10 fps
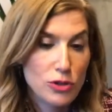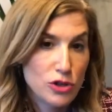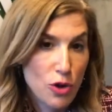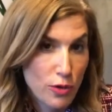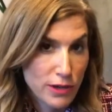
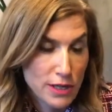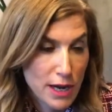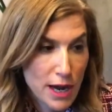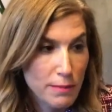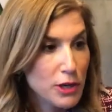So over
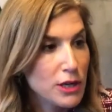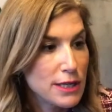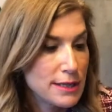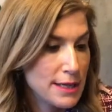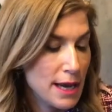time, you're going to
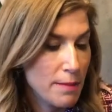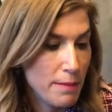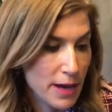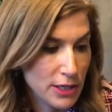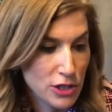see a
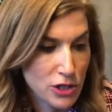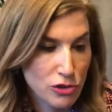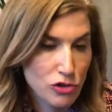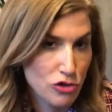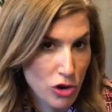much
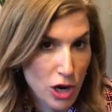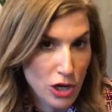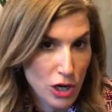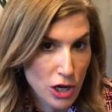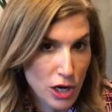
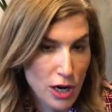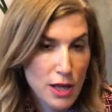stronger